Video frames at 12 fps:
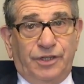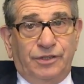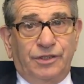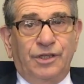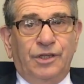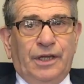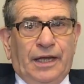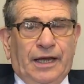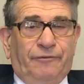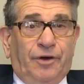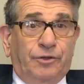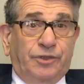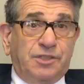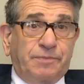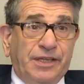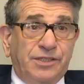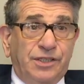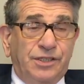in, have other
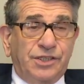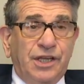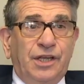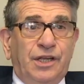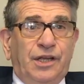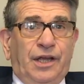expenses,